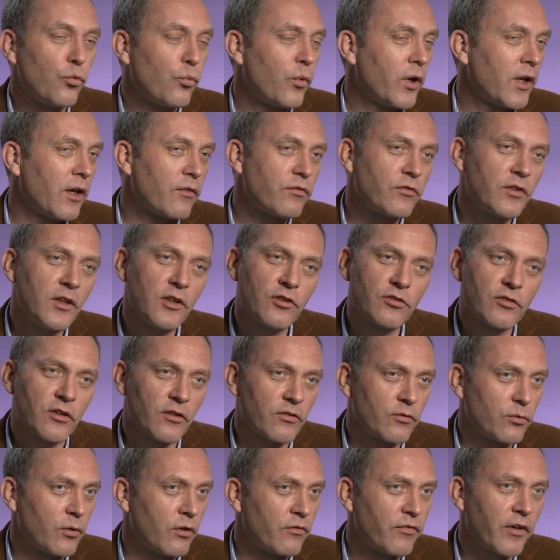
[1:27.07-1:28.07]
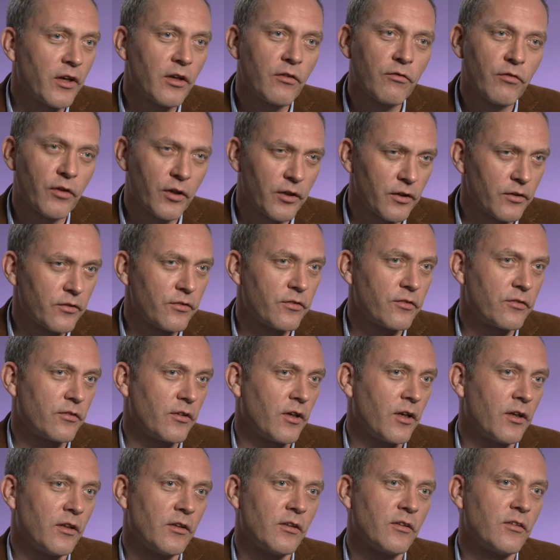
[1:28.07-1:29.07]
will have teachers who are very
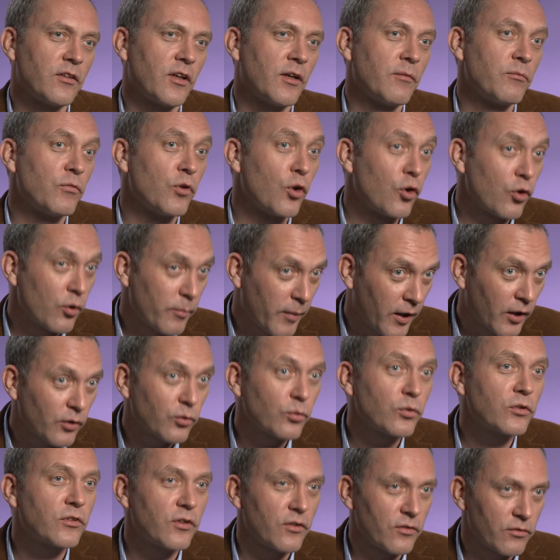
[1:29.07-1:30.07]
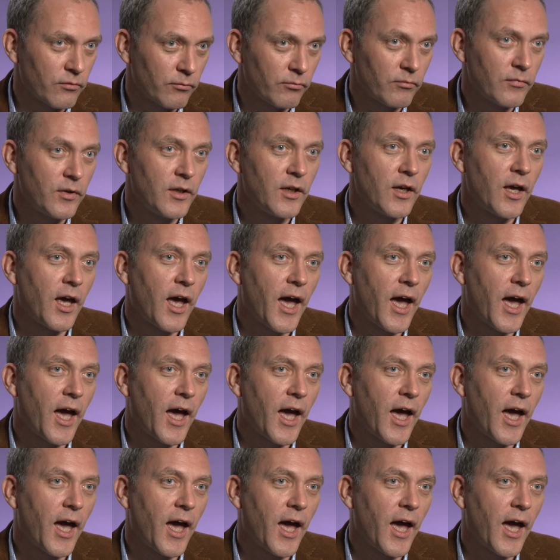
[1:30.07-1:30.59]
versed and know about autism.